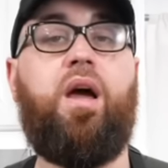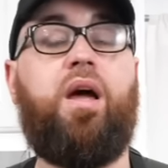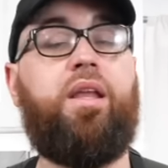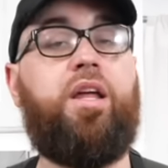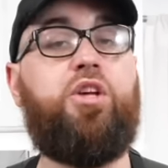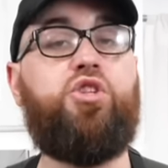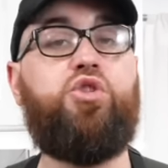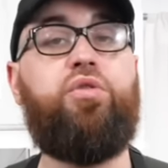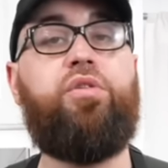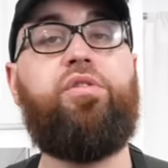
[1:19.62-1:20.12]

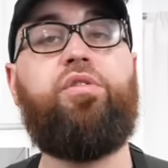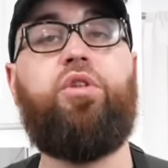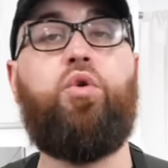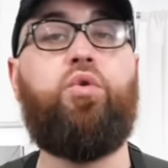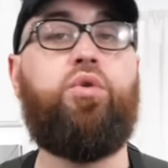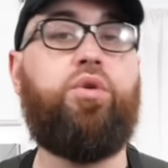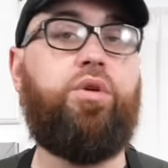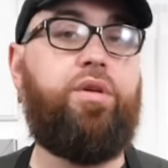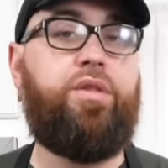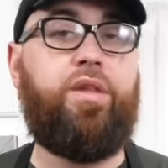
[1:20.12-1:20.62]
unless you slow
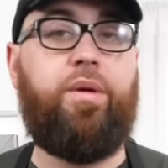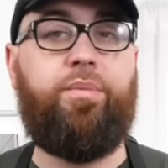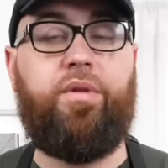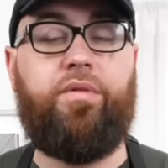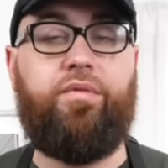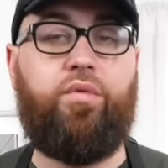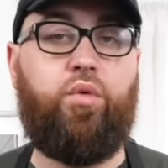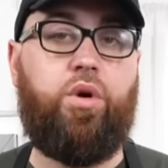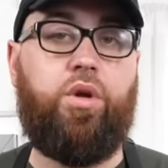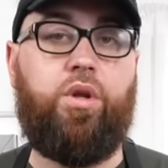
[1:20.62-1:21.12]
cook something
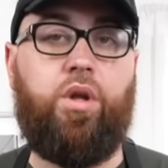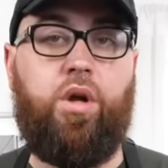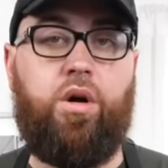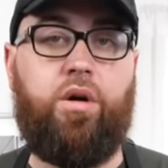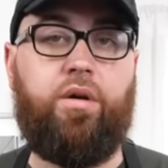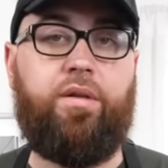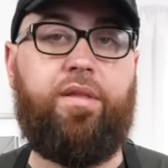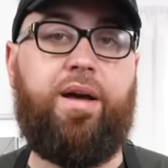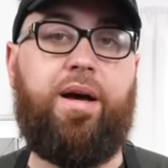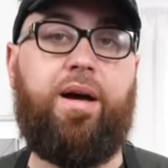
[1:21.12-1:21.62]
for a
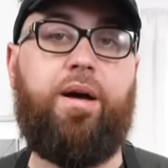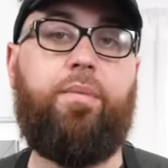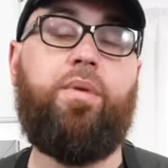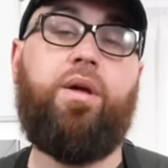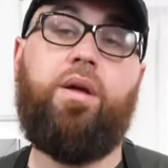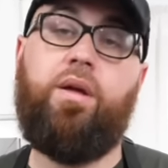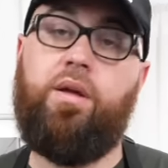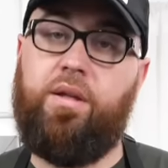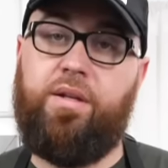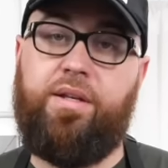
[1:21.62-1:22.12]
long time.
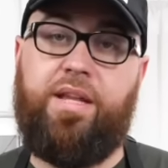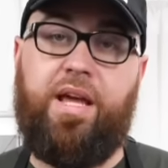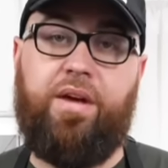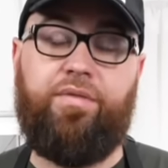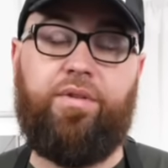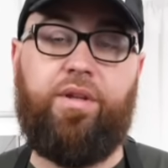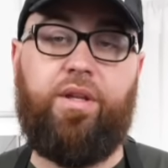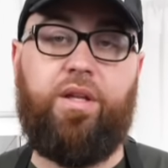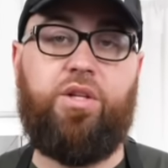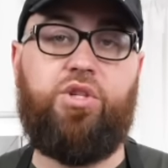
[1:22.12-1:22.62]

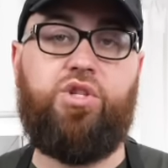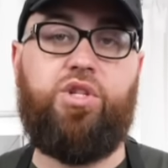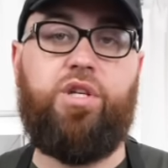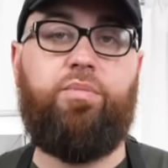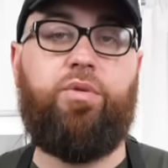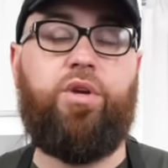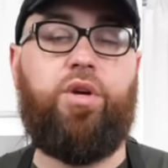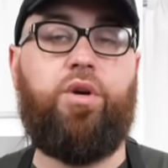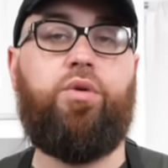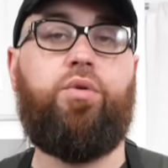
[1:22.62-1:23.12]
Definitely a
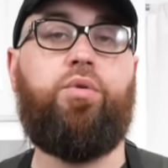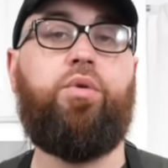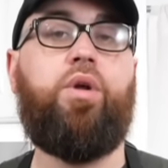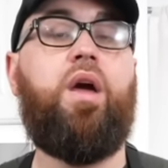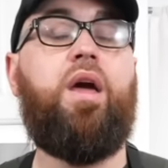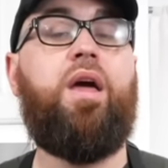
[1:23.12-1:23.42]
cheat code.